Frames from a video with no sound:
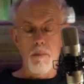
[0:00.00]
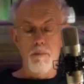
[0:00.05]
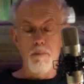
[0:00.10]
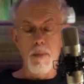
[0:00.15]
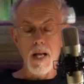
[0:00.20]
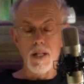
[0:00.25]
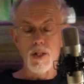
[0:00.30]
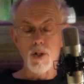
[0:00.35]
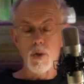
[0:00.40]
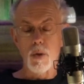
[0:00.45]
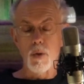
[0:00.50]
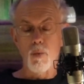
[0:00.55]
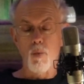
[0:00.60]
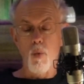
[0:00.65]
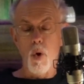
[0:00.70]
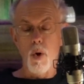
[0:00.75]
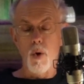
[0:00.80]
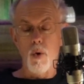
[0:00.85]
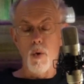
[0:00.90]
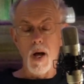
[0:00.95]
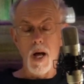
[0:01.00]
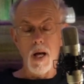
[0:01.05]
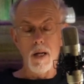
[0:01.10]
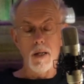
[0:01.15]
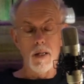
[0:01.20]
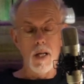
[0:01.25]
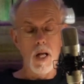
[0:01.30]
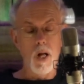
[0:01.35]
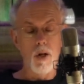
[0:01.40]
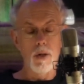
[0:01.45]
mastered the water rat
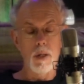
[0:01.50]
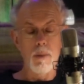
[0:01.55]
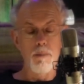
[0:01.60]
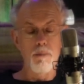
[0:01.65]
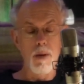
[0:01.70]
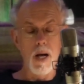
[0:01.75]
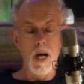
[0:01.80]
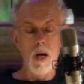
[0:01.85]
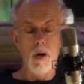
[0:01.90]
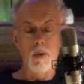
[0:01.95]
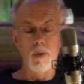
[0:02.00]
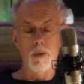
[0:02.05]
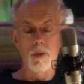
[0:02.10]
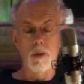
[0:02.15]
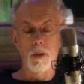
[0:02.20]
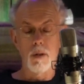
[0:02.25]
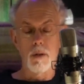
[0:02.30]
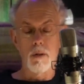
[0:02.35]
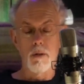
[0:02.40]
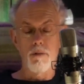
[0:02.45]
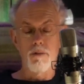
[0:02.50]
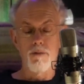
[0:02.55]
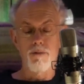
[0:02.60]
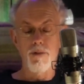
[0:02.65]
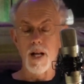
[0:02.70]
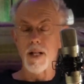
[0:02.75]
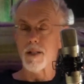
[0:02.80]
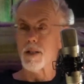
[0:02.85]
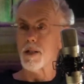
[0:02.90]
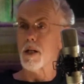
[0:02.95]
and held him bound,
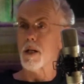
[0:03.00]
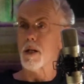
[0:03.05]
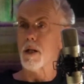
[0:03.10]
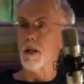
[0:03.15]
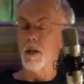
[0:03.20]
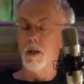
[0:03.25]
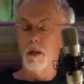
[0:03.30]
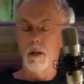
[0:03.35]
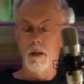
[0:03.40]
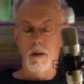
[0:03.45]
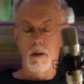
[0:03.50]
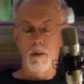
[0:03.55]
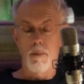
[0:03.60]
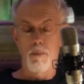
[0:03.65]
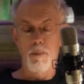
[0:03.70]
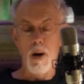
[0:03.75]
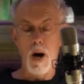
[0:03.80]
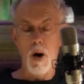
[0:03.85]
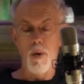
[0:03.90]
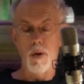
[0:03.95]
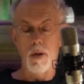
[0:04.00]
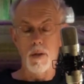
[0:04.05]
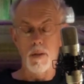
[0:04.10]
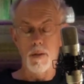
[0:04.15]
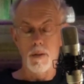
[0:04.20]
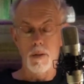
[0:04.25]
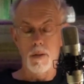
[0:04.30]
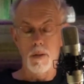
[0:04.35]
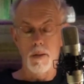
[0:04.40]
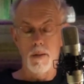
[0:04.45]
fascinated,
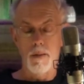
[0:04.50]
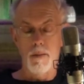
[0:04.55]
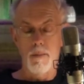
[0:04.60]
powerless.